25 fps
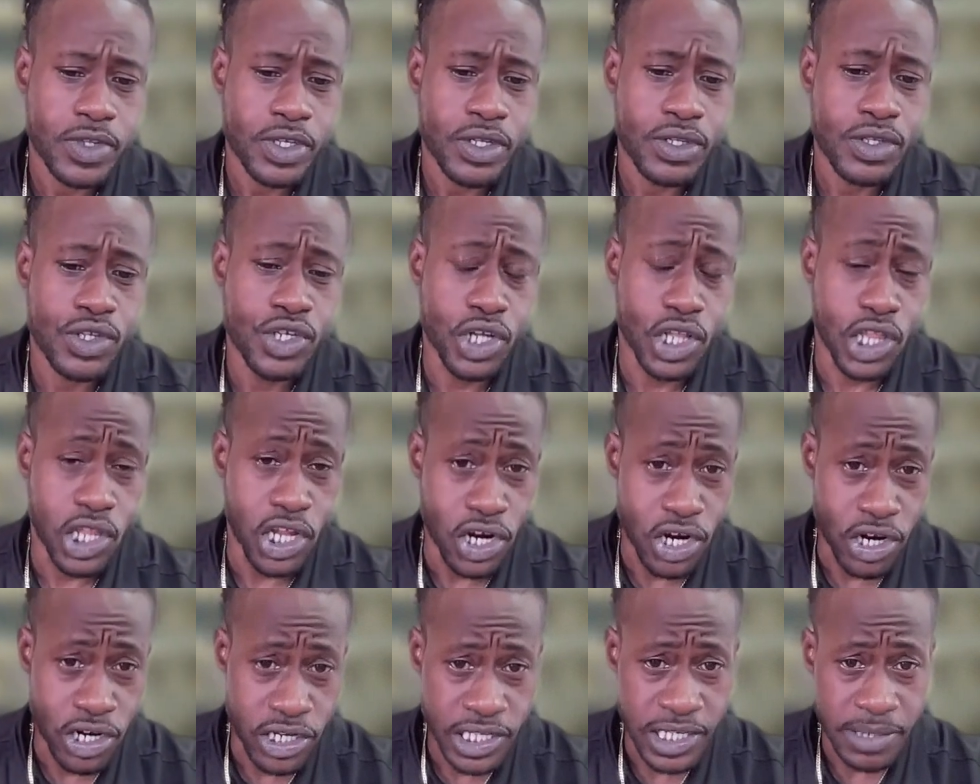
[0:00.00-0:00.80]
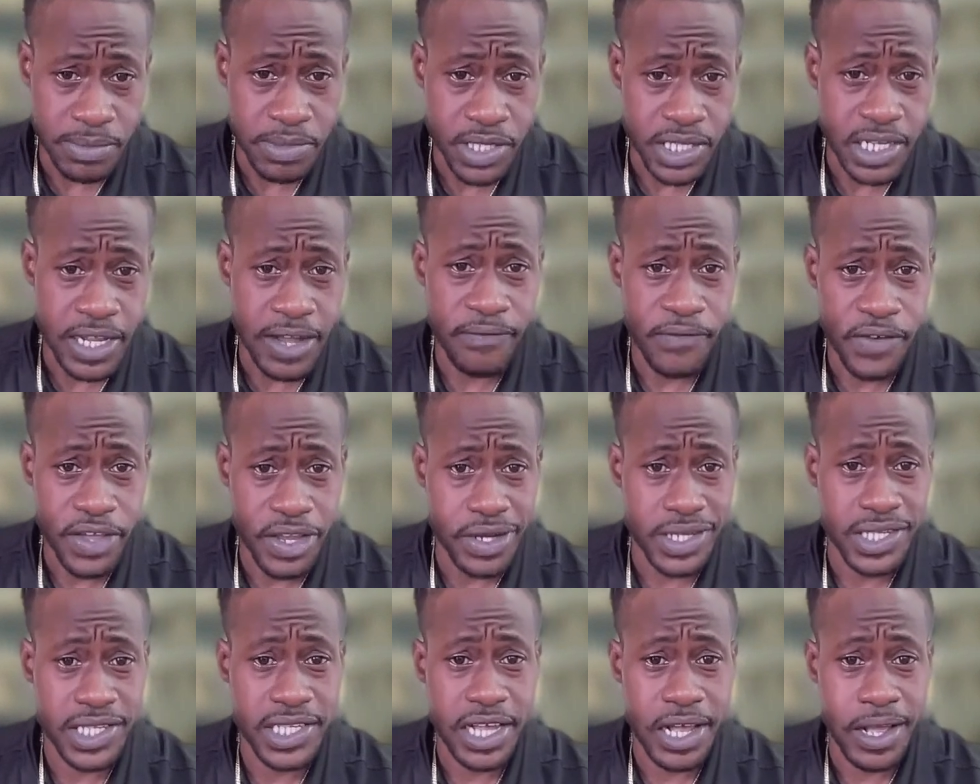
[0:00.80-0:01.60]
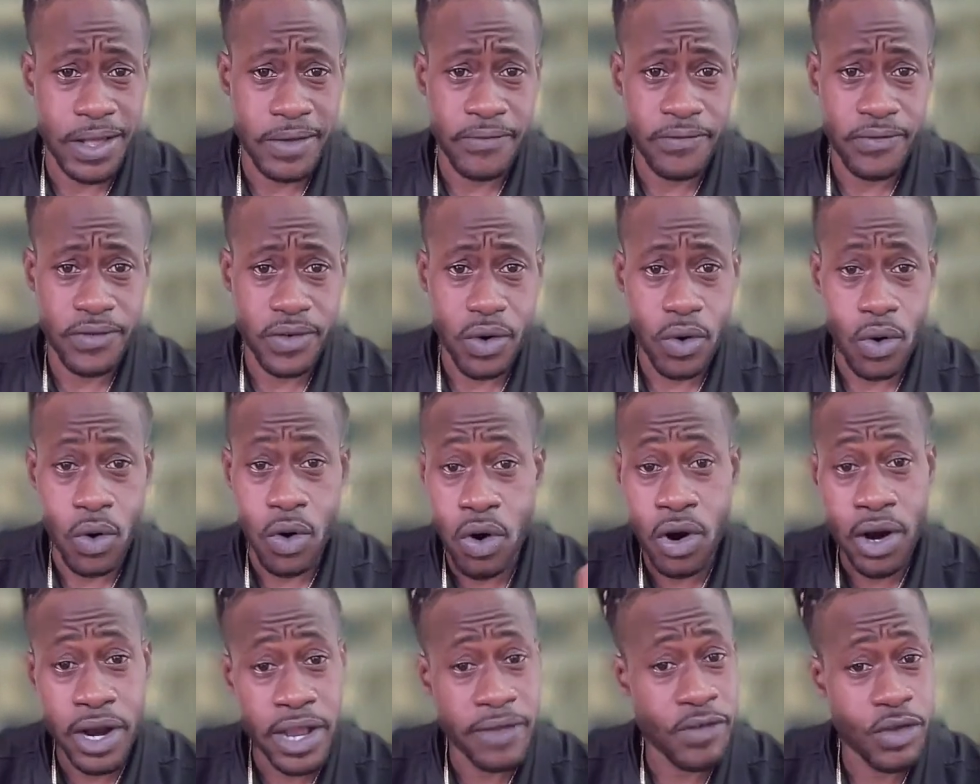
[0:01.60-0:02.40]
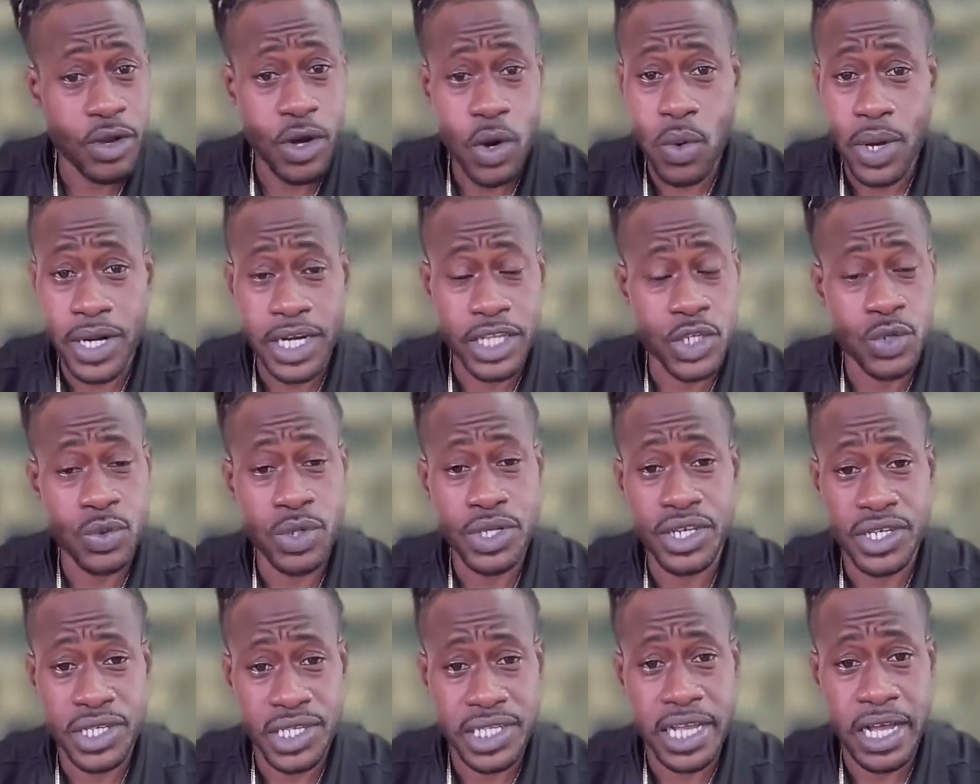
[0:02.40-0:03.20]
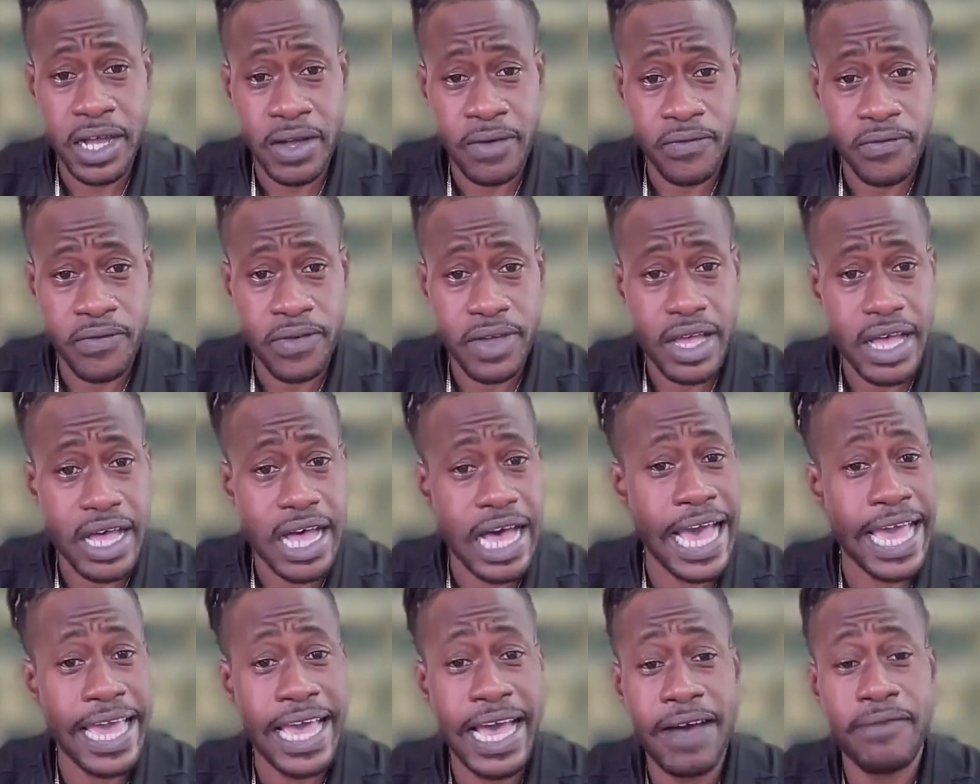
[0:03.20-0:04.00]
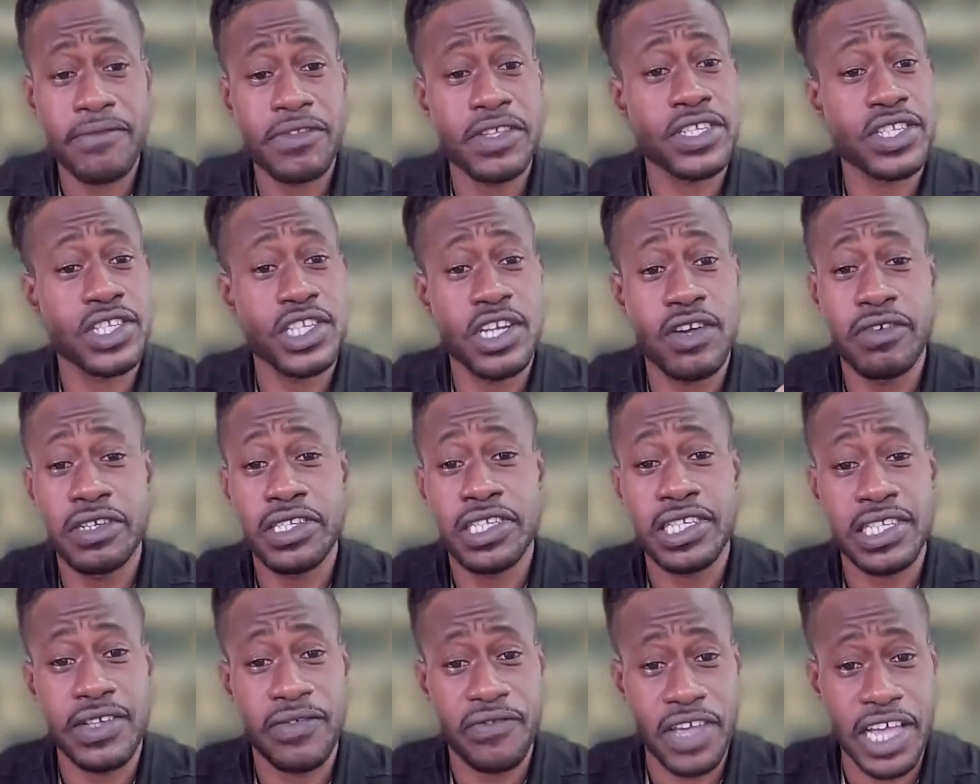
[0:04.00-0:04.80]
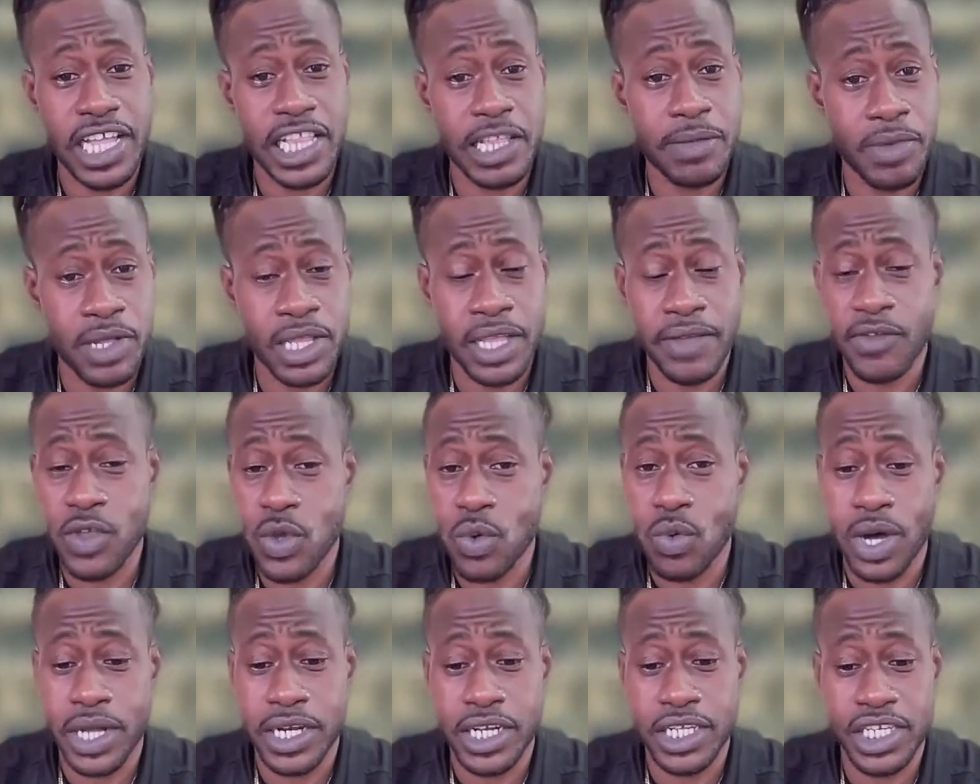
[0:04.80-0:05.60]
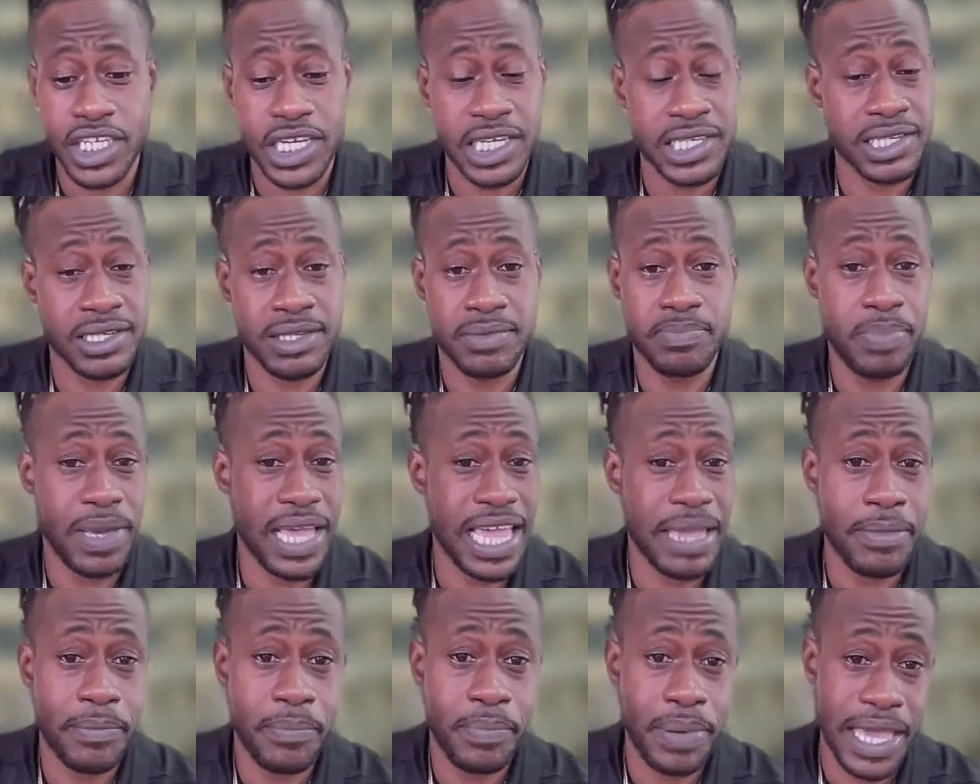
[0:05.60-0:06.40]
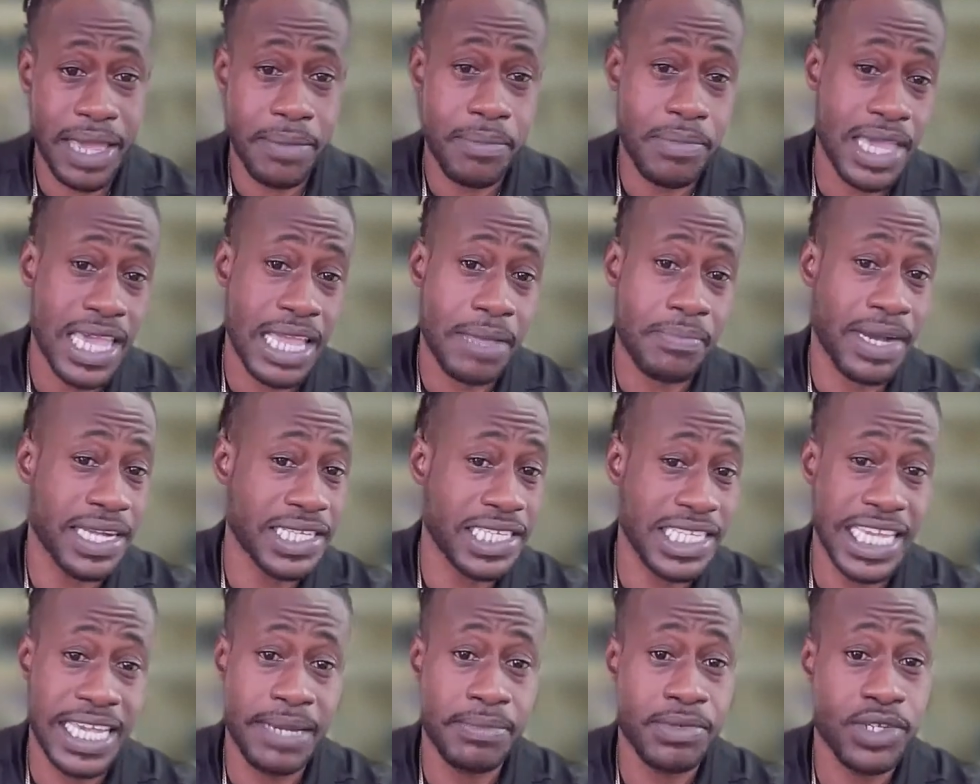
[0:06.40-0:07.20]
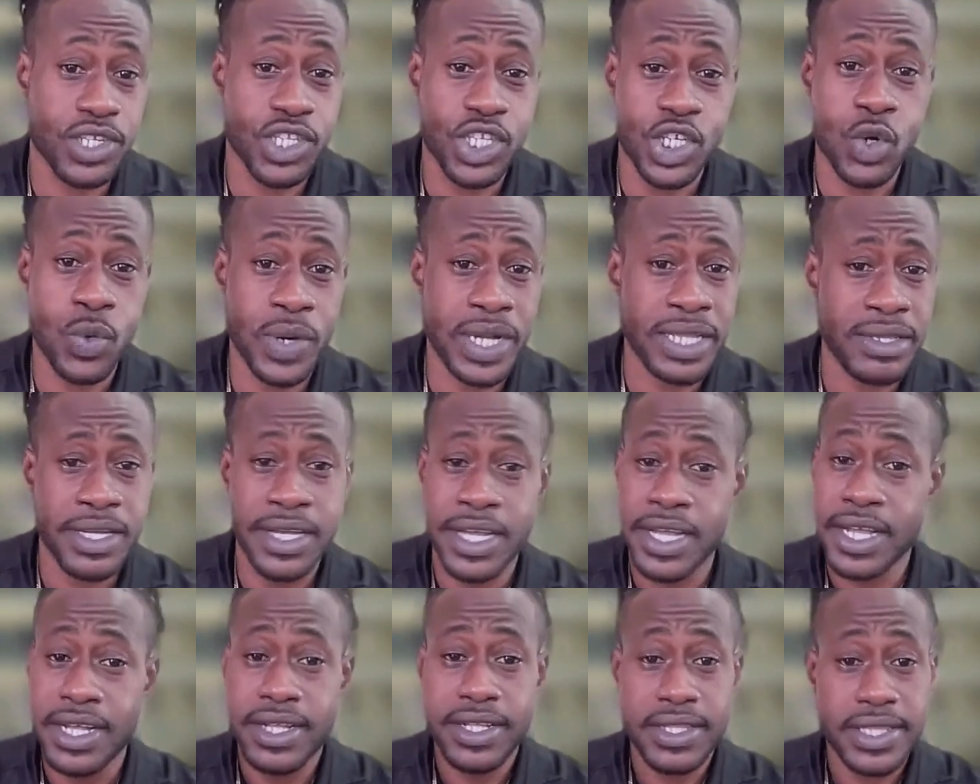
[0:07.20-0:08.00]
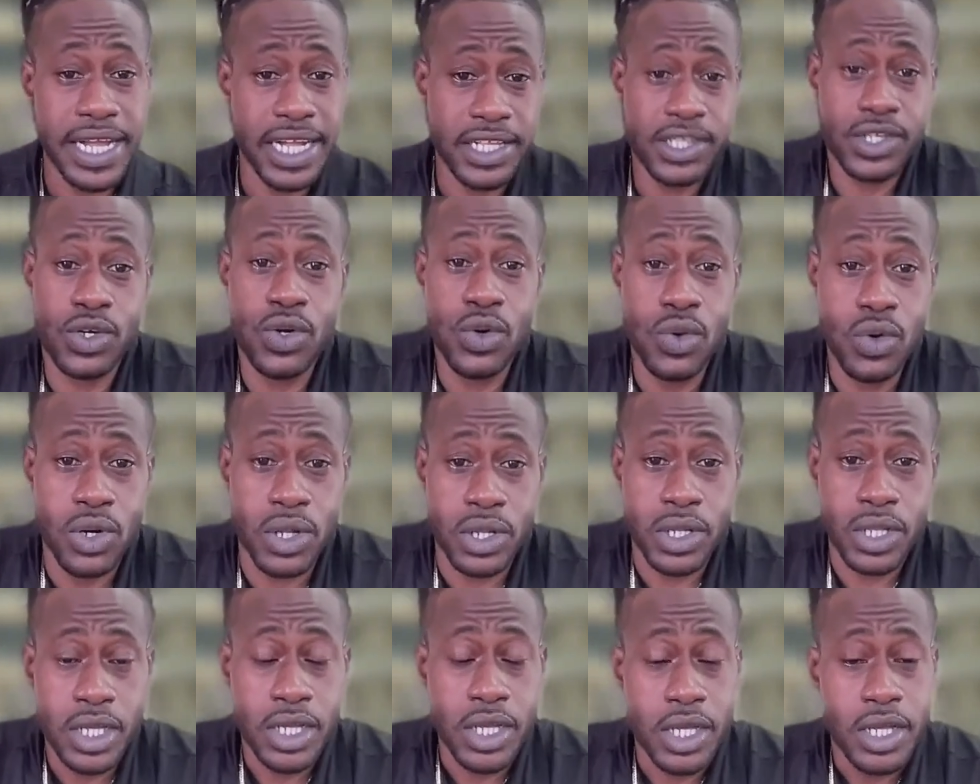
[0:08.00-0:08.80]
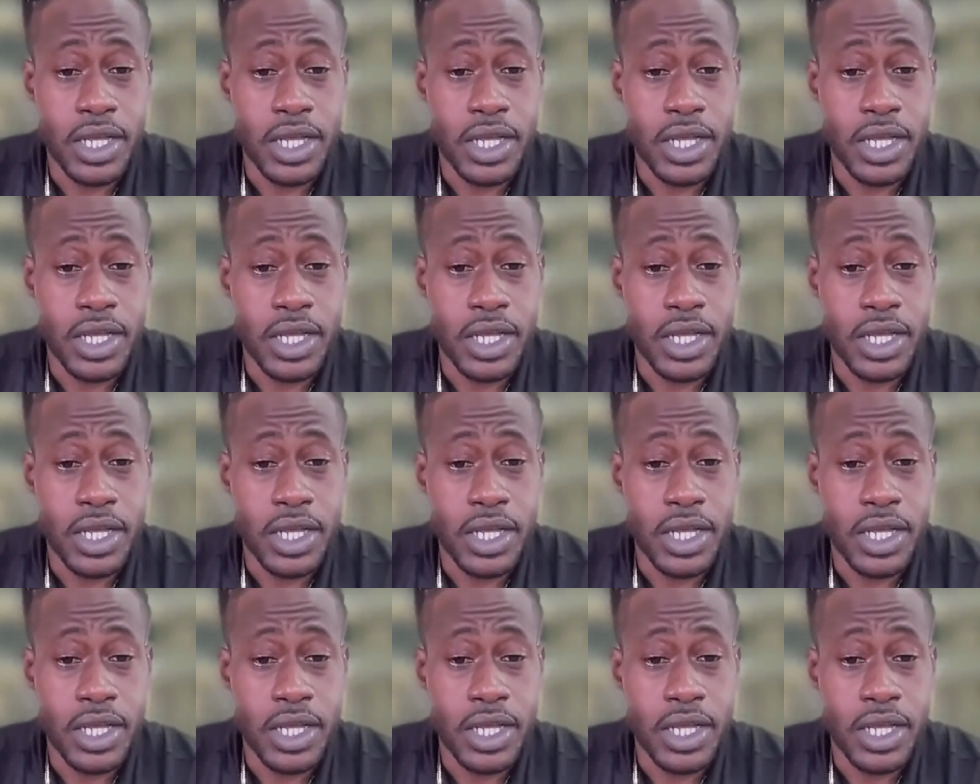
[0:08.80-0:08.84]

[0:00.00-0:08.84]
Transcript: learn some stuff for yourself. Or if you don't want to do it yourself, I have the services available. If you want to just pay me and my team to do it, that's cool.